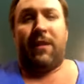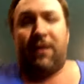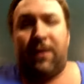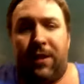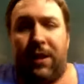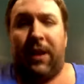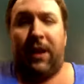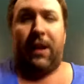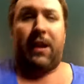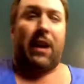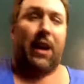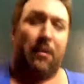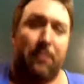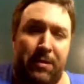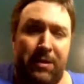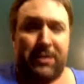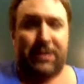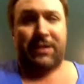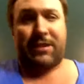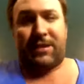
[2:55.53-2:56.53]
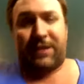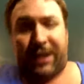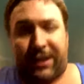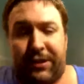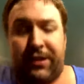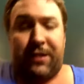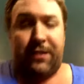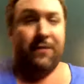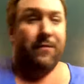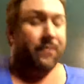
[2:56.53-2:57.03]
the comments
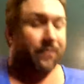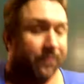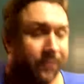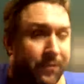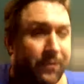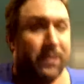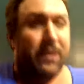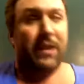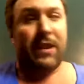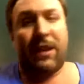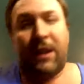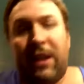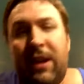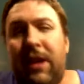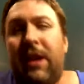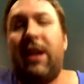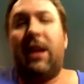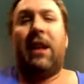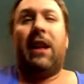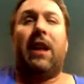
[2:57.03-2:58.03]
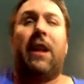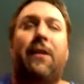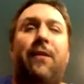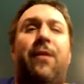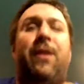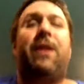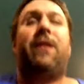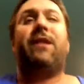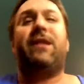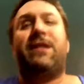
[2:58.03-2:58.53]
section. If
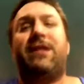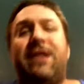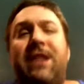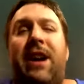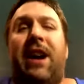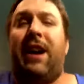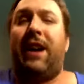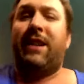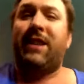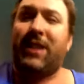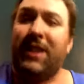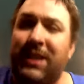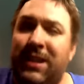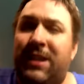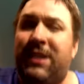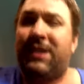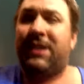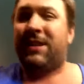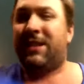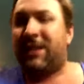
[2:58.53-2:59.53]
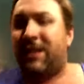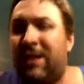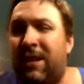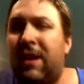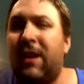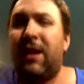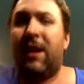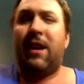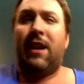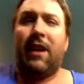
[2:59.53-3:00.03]
there is not,
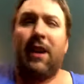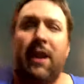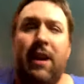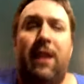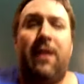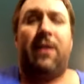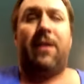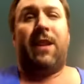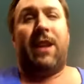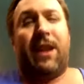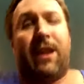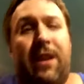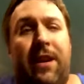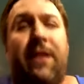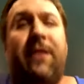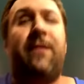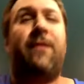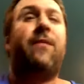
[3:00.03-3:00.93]
than